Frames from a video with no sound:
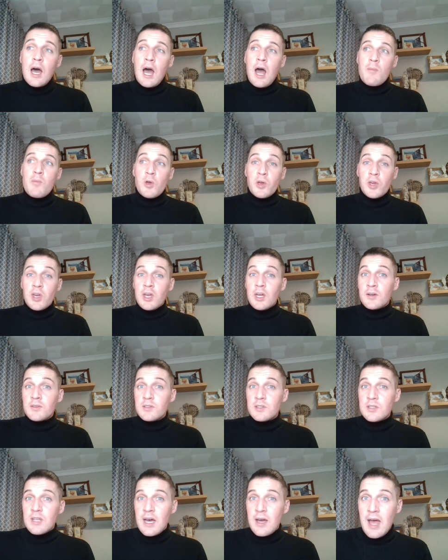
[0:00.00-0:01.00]
um, looking
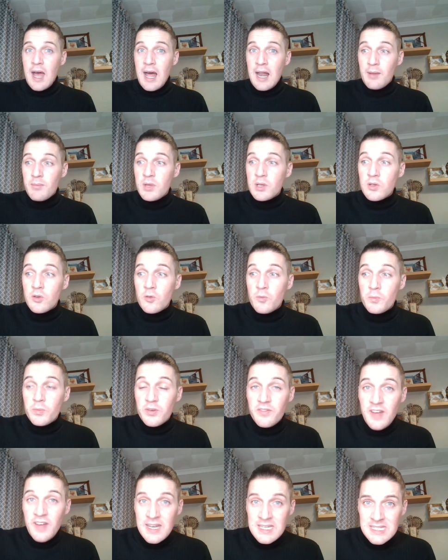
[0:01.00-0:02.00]
after that element of
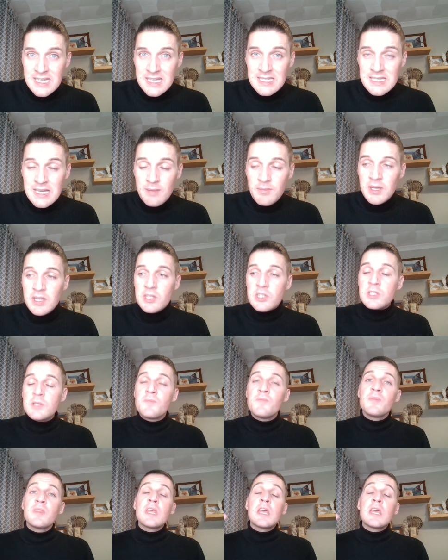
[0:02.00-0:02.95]
preventing damage.